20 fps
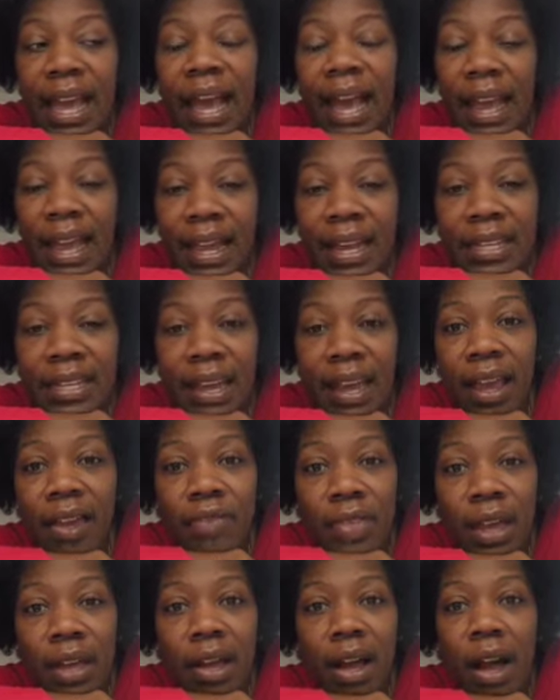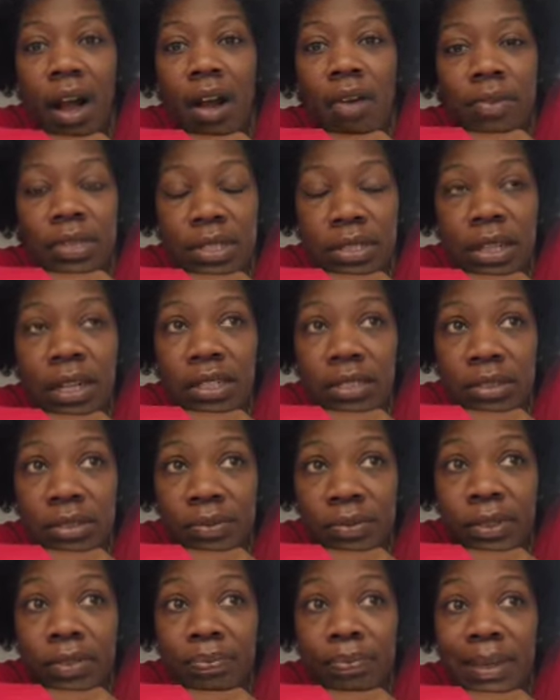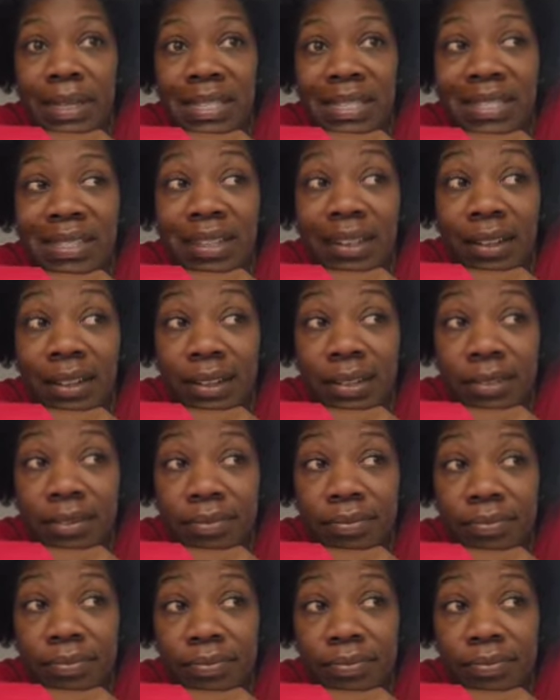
I had to have that conversation with my son